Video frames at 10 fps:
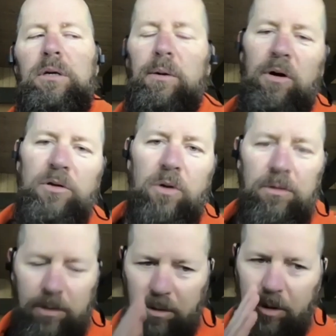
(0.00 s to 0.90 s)
he would always go,
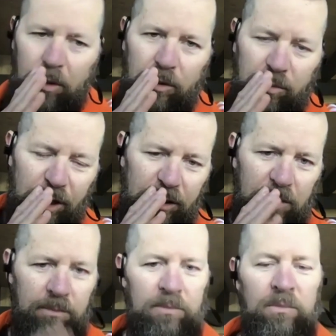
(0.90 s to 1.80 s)
"You want some chair time?"